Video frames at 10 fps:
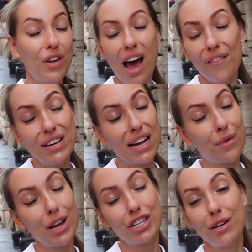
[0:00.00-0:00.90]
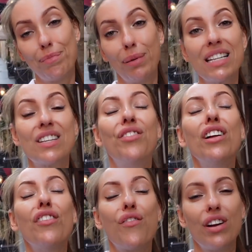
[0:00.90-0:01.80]
you have any question, please
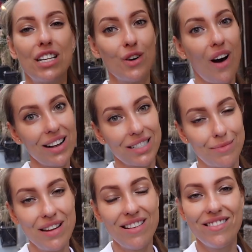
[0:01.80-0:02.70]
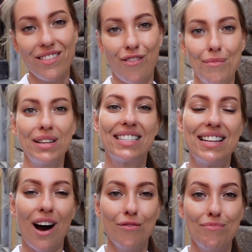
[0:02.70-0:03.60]
feel free to ask me in the comments
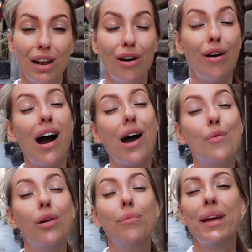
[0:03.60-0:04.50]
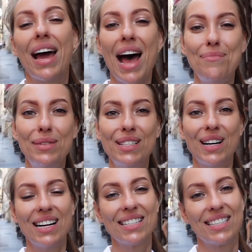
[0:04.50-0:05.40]
down below. I will be happy to
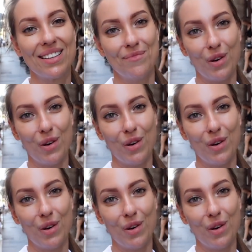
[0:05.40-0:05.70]
answer them